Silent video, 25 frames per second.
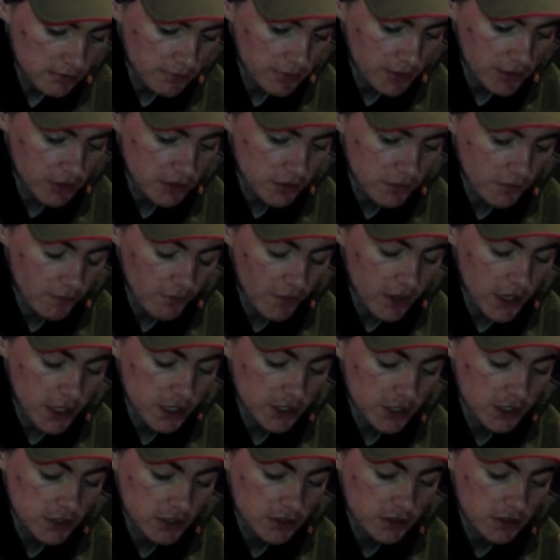because the
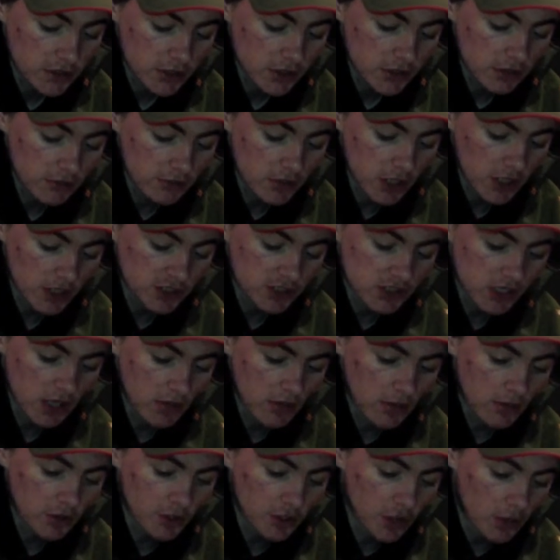fish are a lot
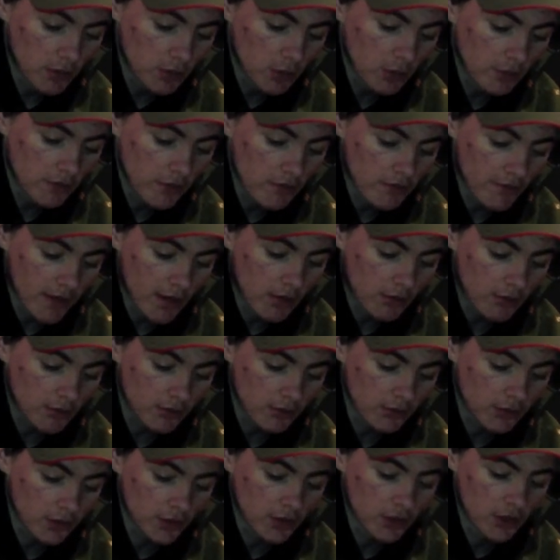slower, they're not moving around,
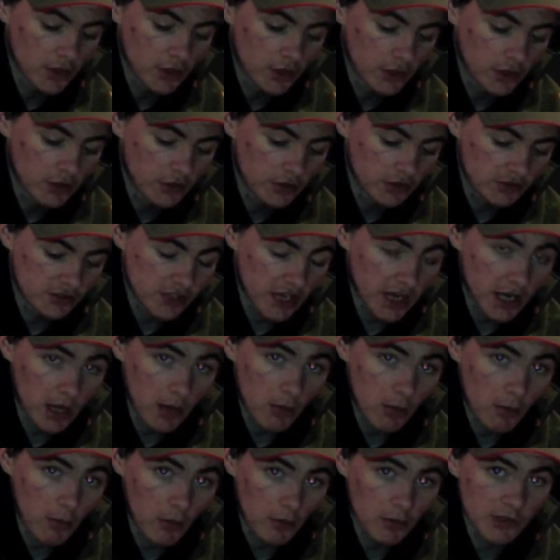they're staying
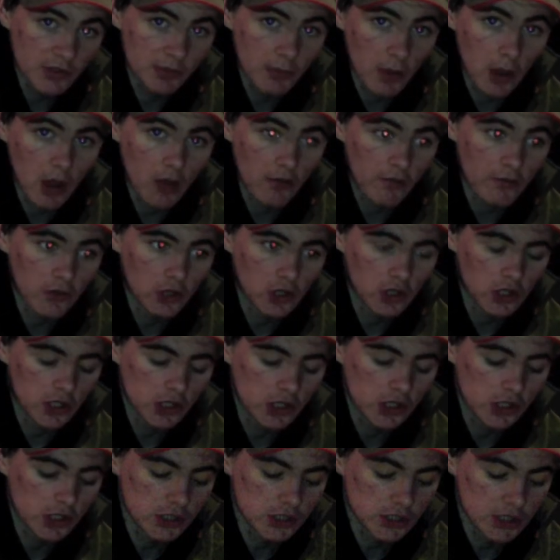on one spot
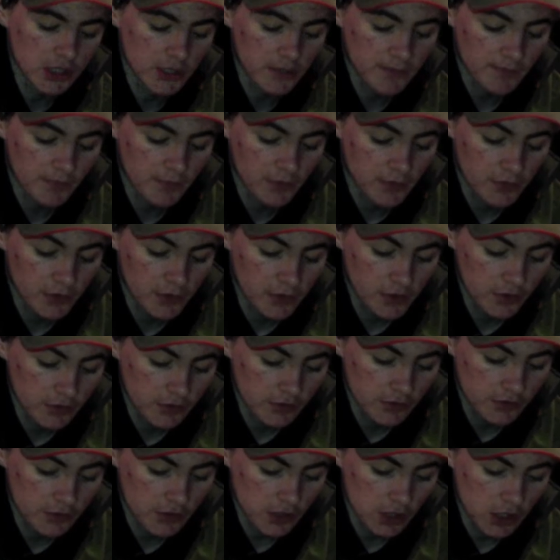focused.
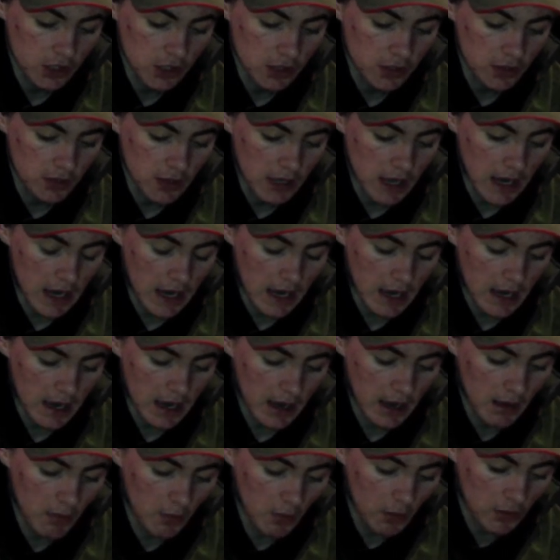So
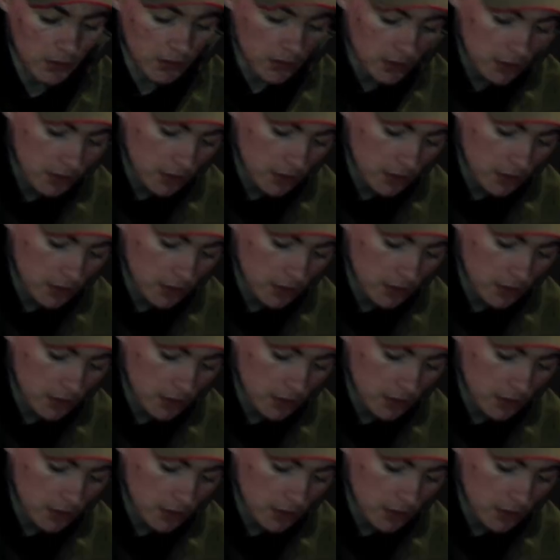I want